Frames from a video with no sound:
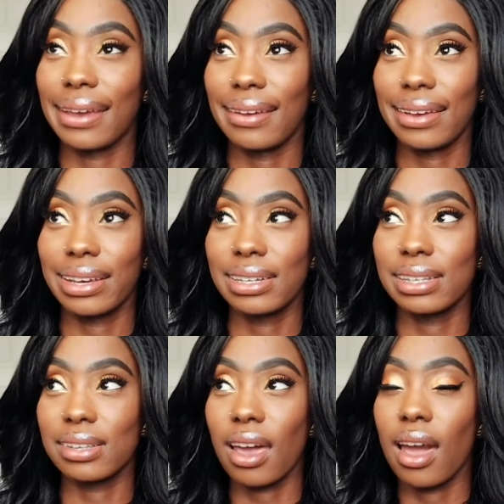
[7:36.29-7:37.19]

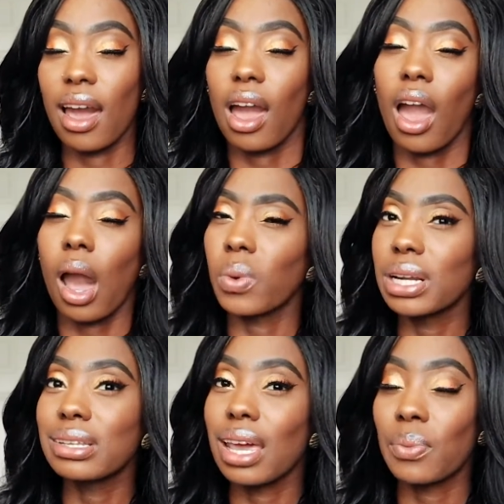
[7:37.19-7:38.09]
is I
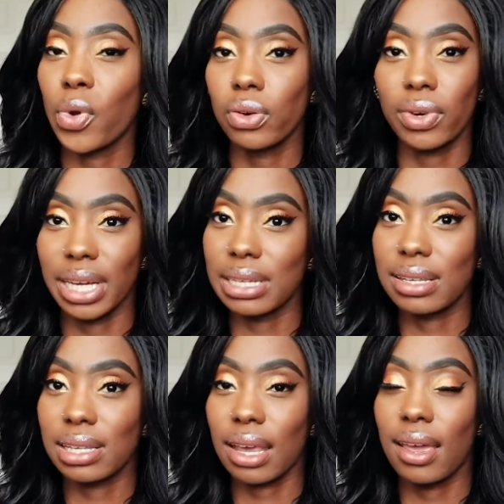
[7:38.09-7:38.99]
want to take more
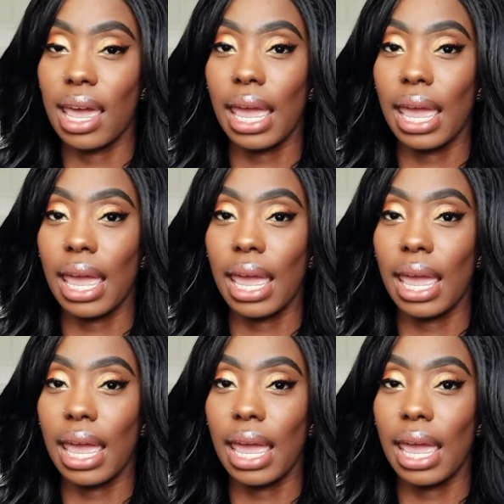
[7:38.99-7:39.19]
risks.